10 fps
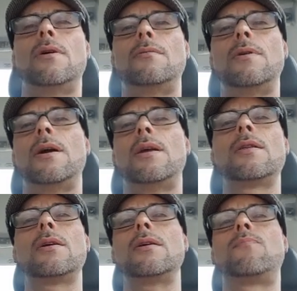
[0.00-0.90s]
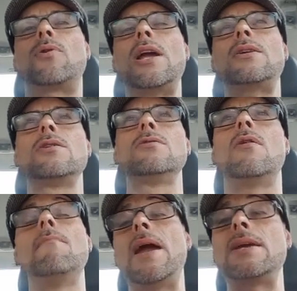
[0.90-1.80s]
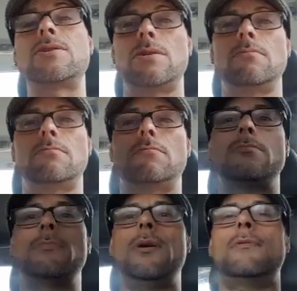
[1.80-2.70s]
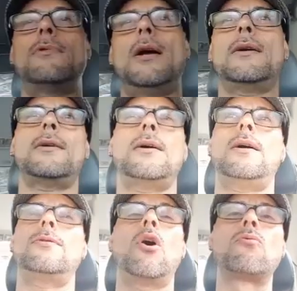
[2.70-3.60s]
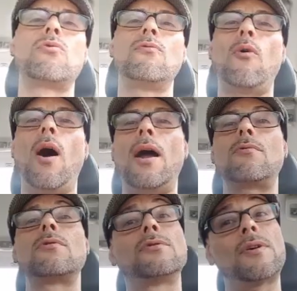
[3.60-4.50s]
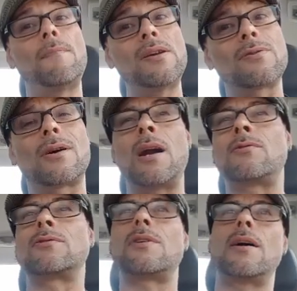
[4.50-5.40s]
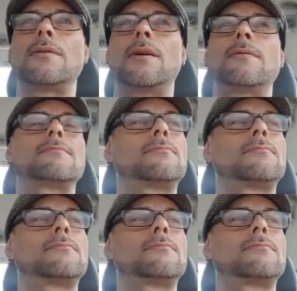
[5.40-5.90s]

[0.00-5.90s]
All right, either it break you or make you. All right, no room for errors. I made some errors down there,